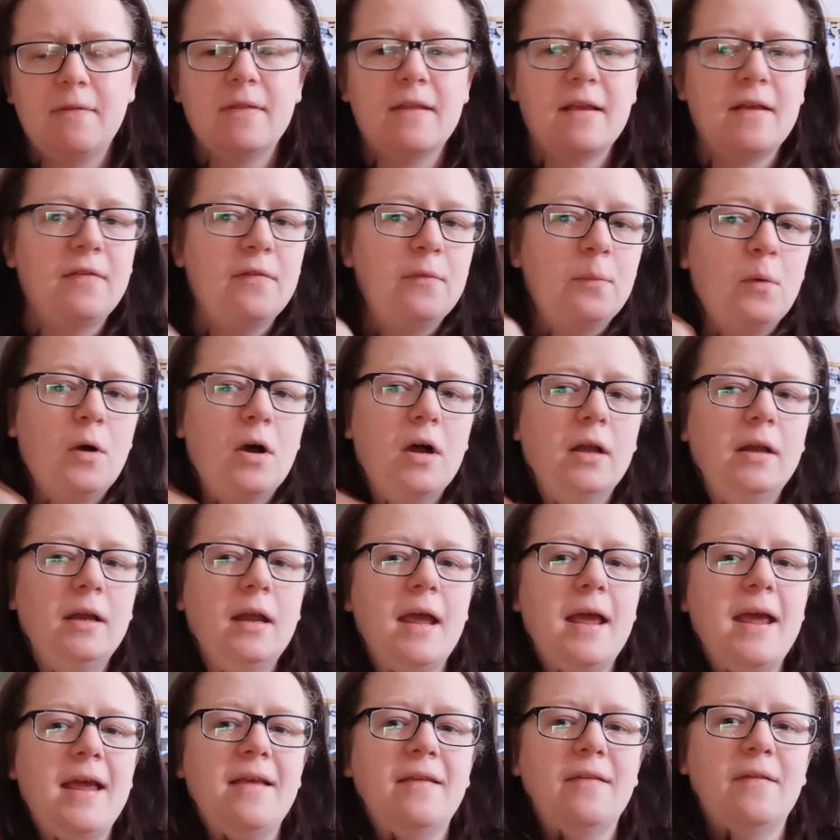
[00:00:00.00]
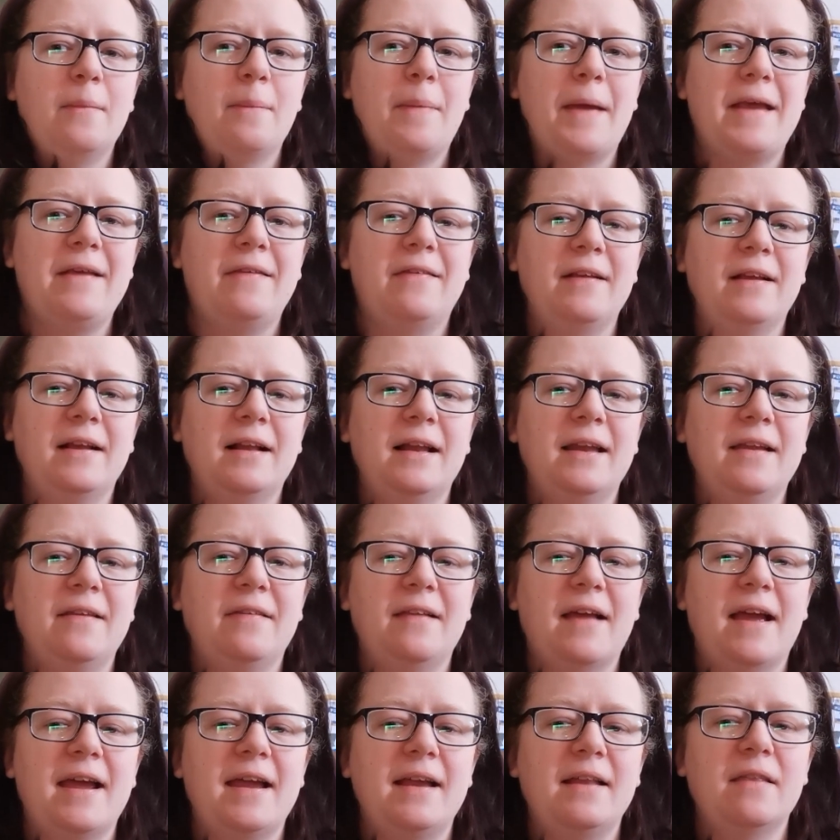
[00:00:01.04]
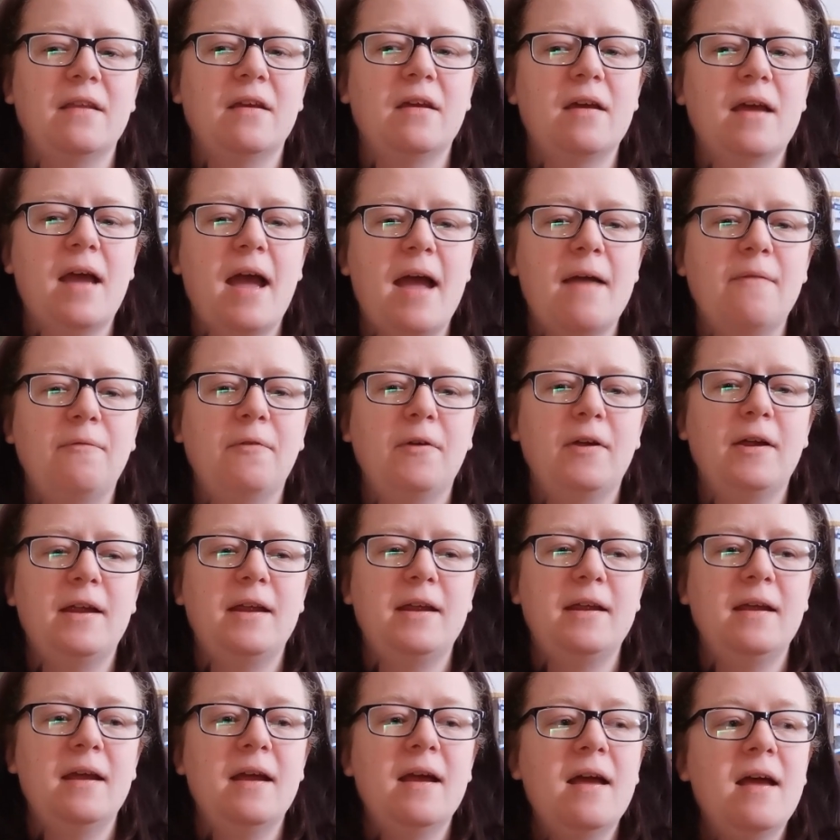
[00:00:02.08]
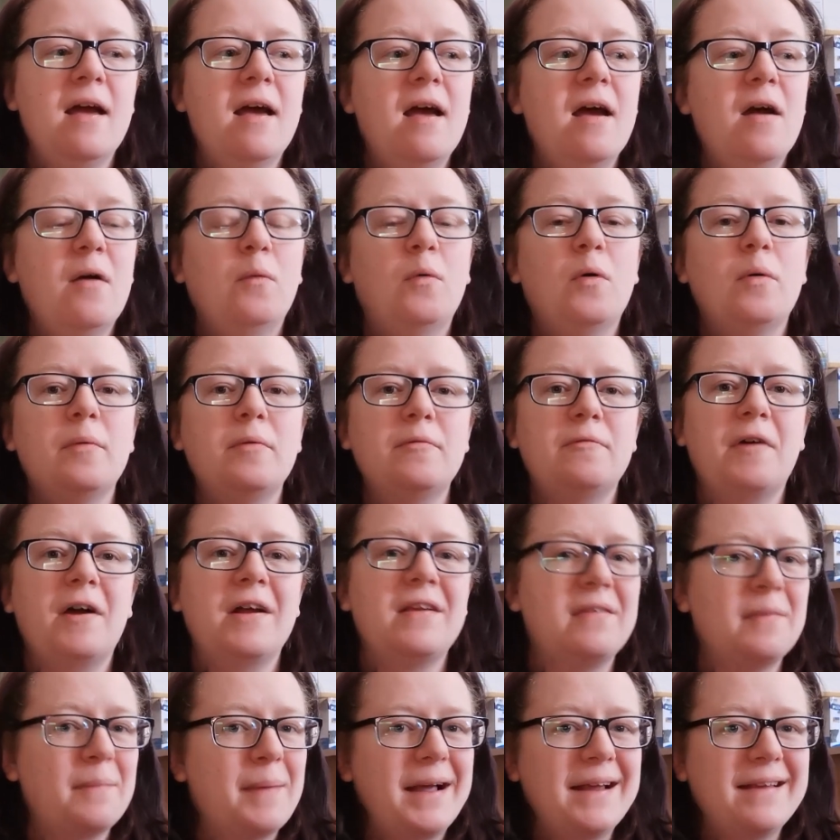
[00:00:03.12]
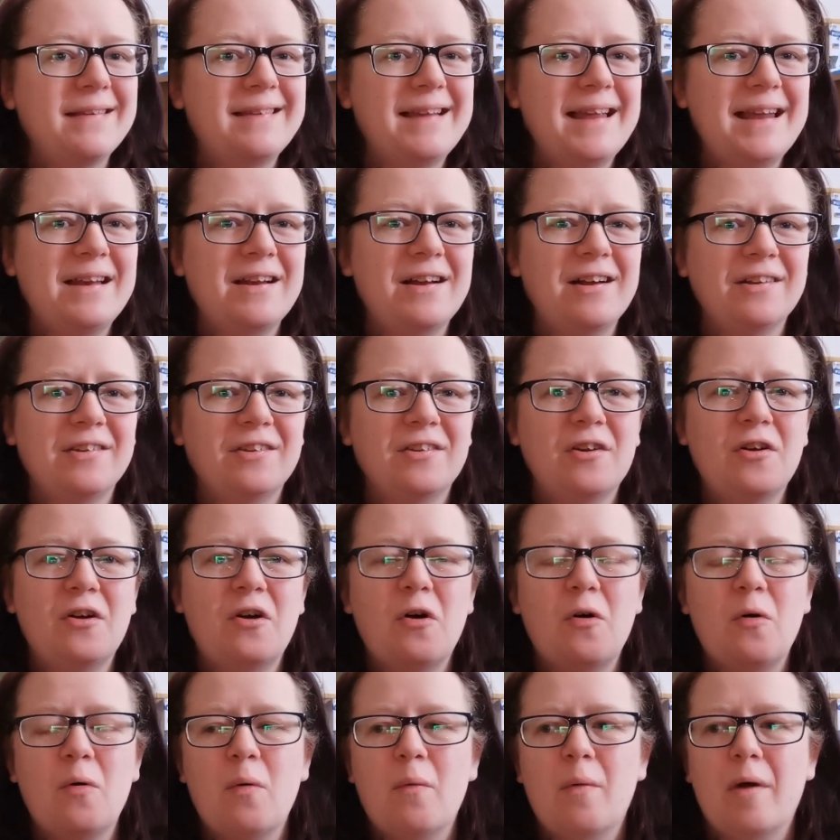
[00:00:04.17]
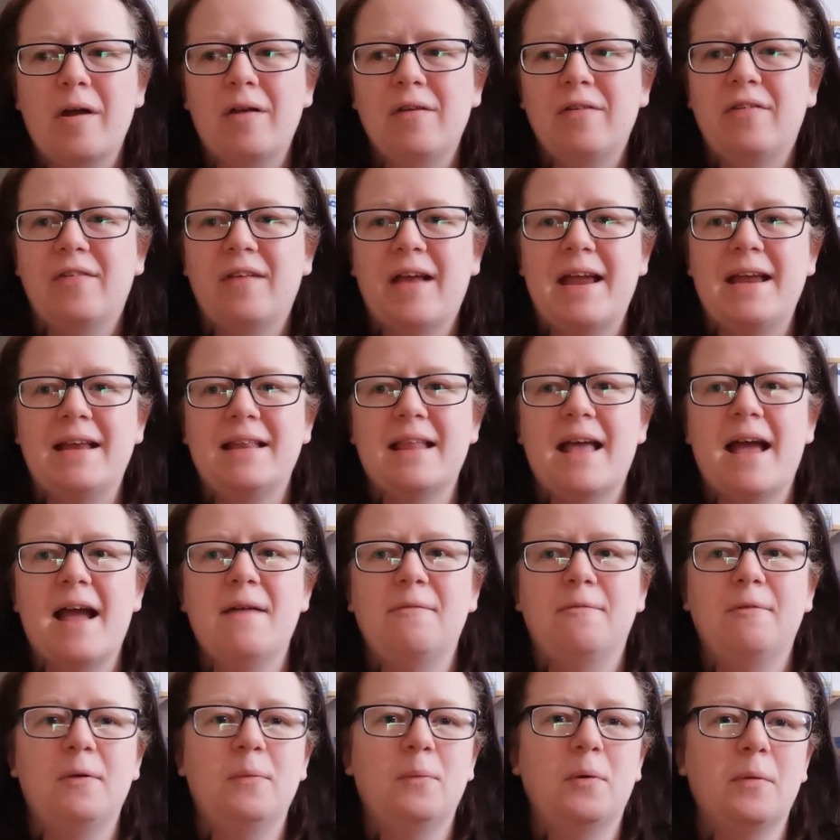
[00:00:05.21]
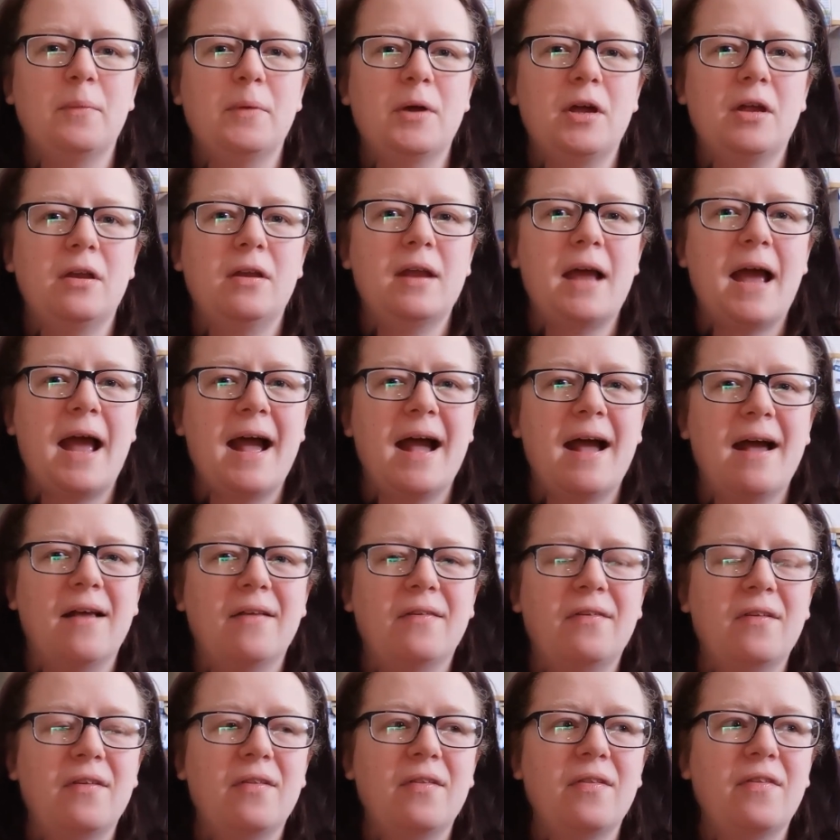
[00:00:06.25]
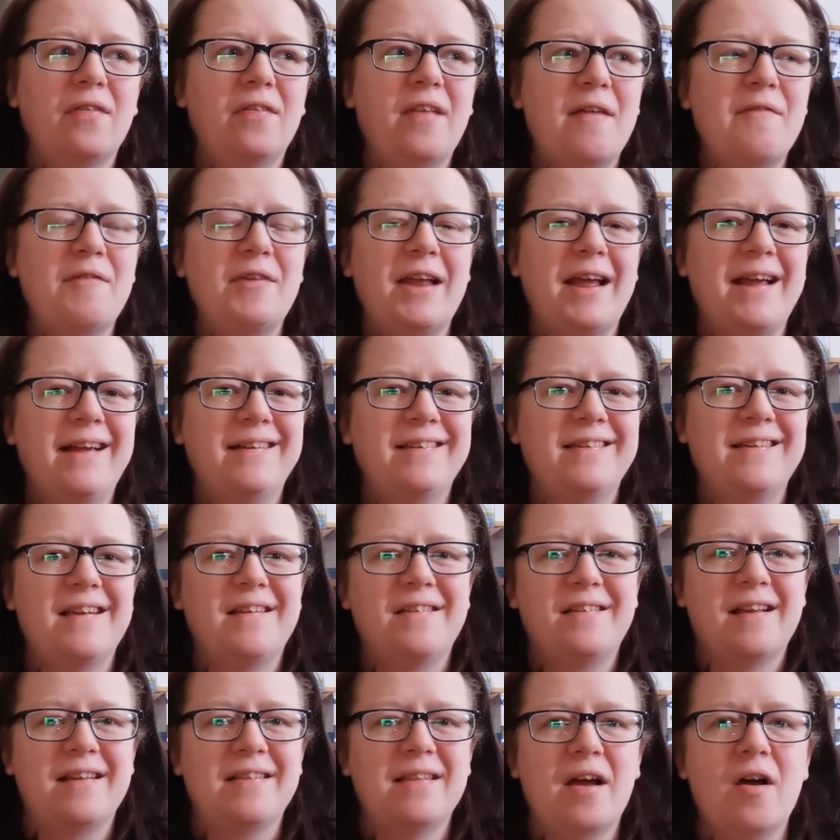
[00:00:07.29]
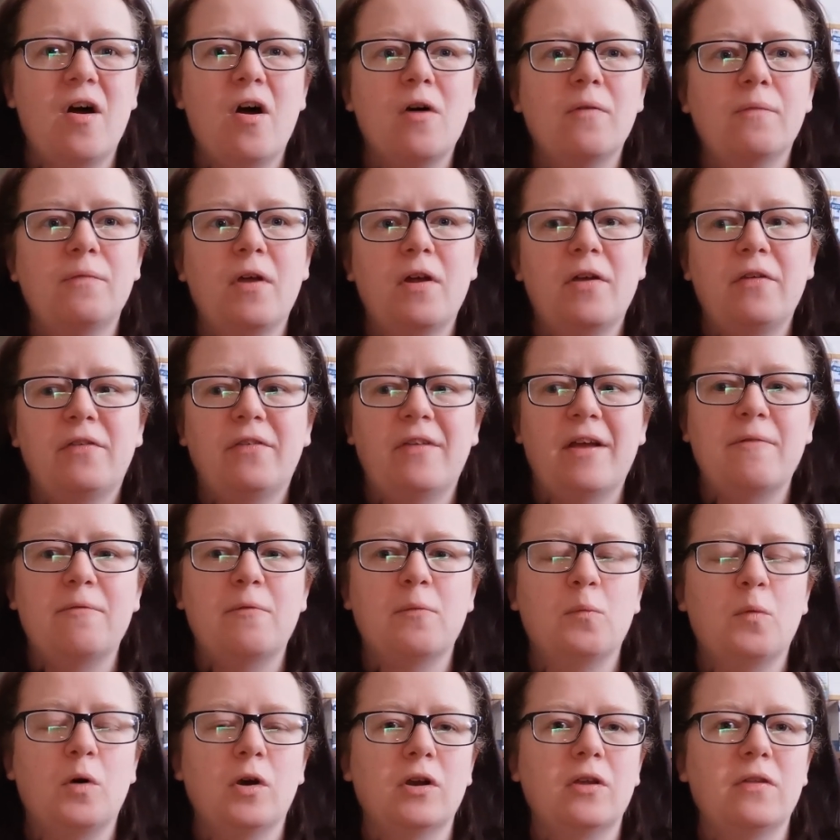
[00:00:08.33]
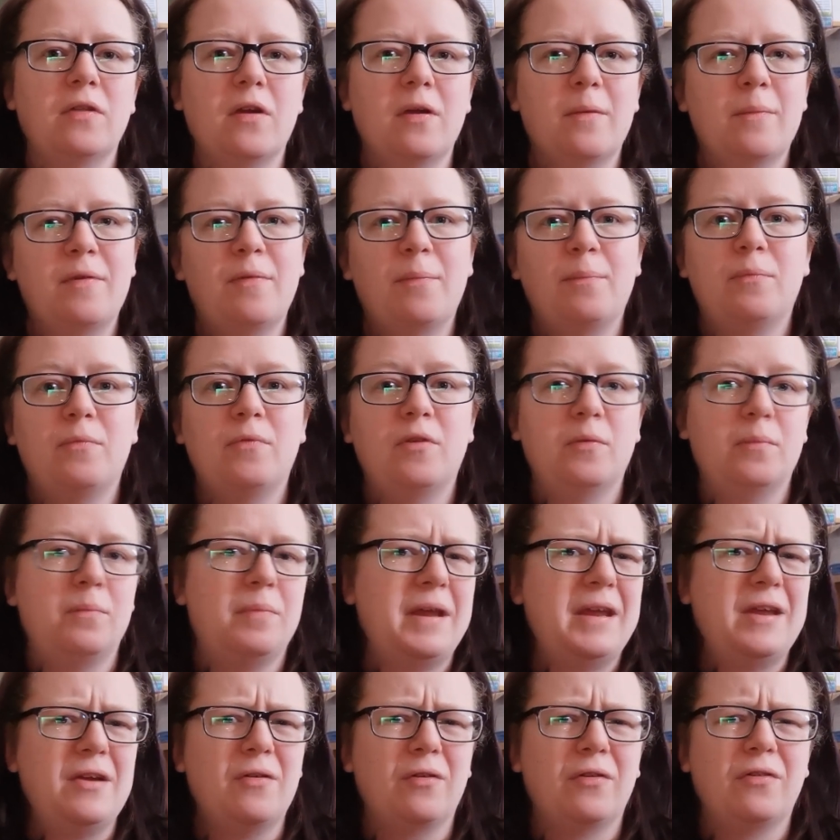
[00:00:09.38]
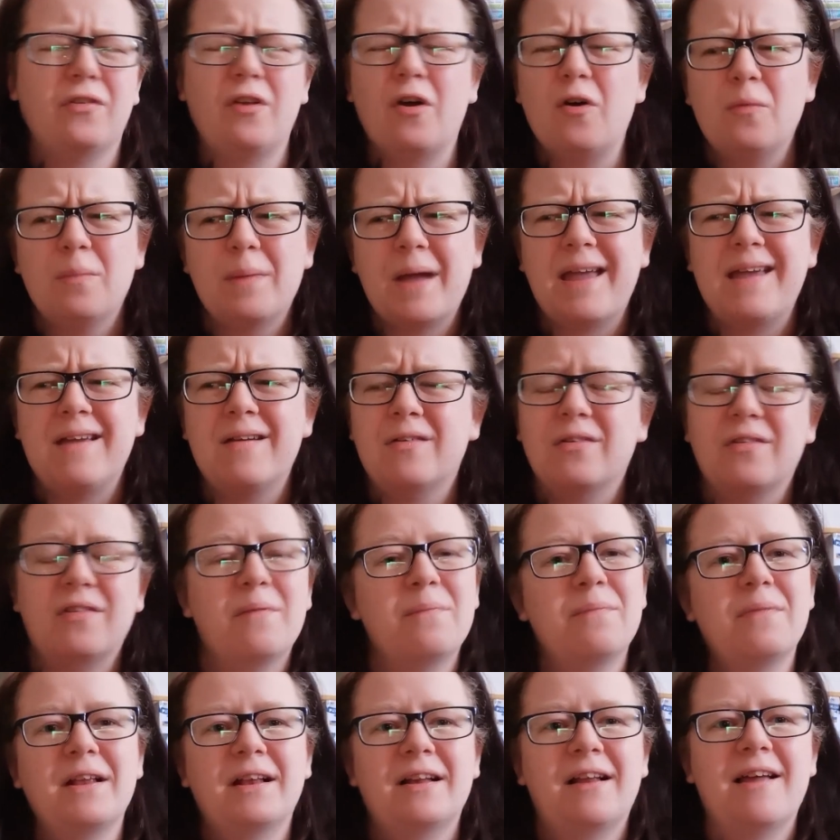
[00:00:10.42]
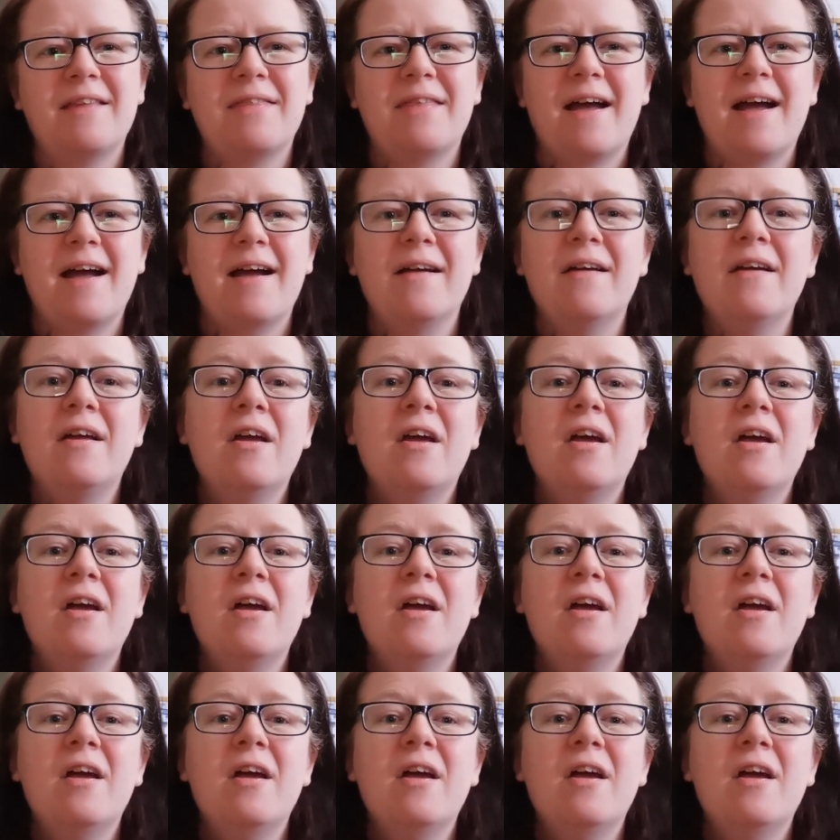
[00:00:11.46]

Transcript: This one is basically saying that every woman finds a magazine article where it's saying that every woman has 7 X's, and that of those 7, one of them is to be your soulmate or something like that.